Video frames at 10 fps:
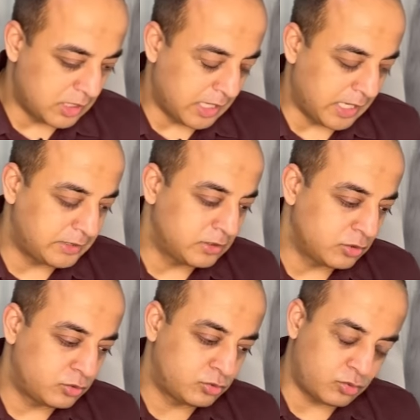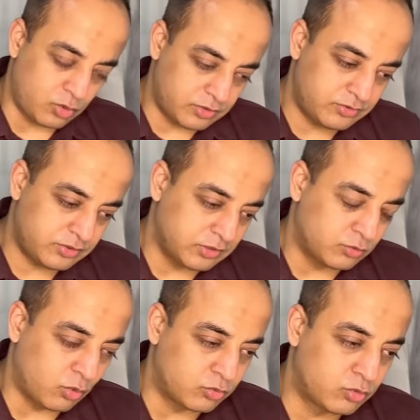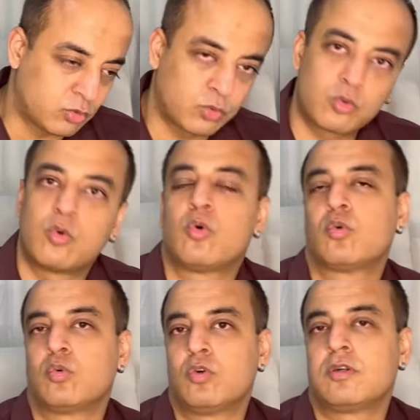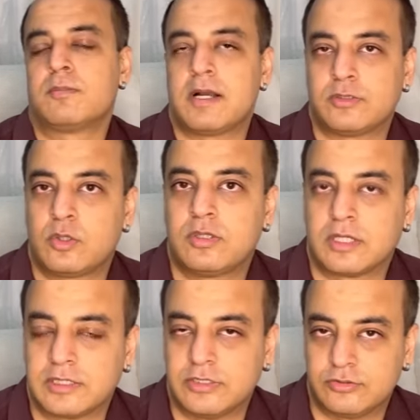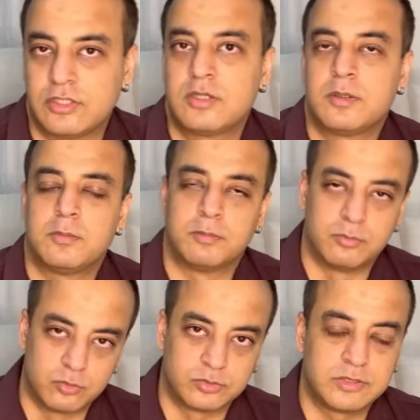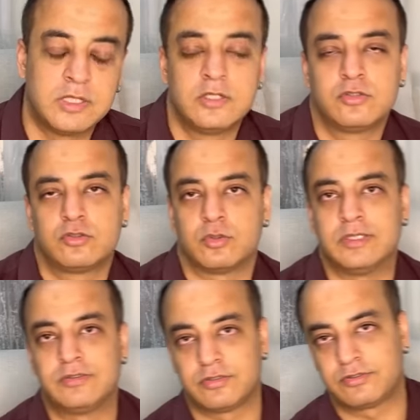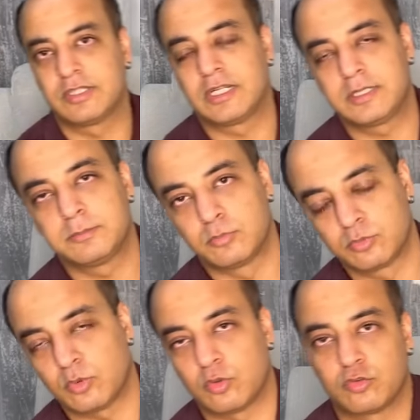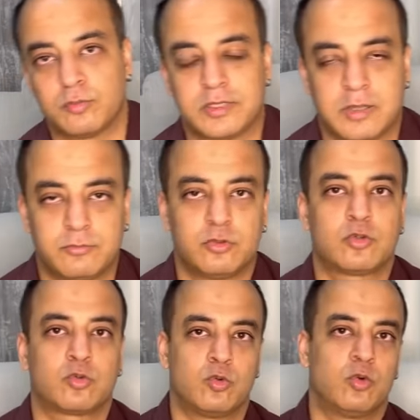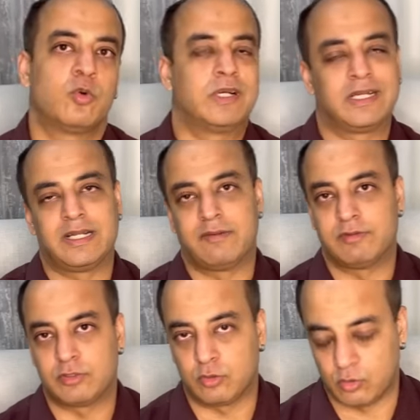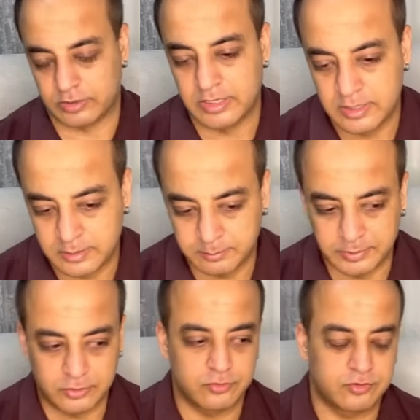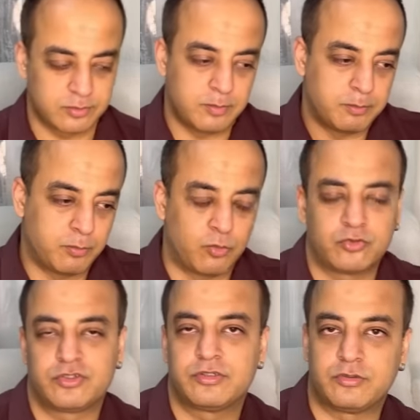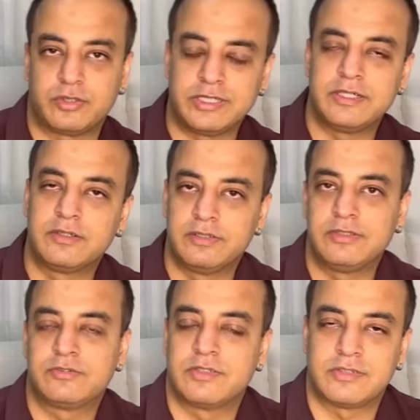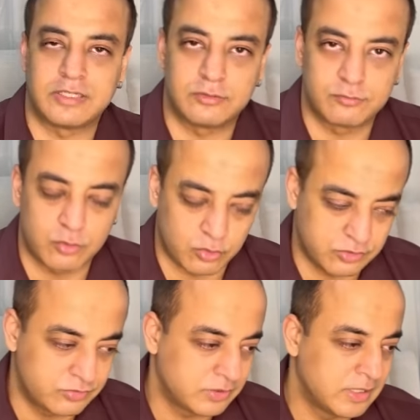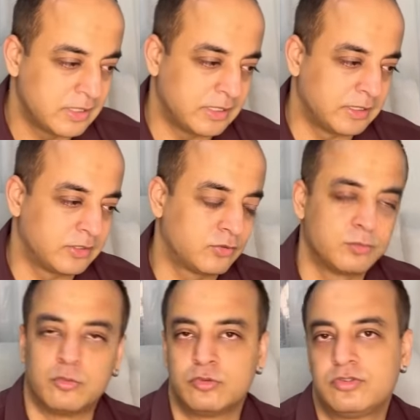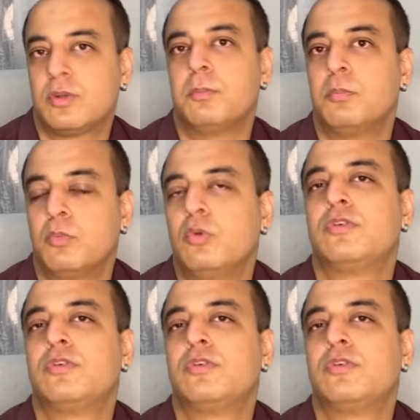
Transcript: And Taurus is also co-ruled by your Lagnesha moon. So interestingly, moon also becomes your co-11th lord because post 3 degrees, the sign of Taurus, it is moon's Mool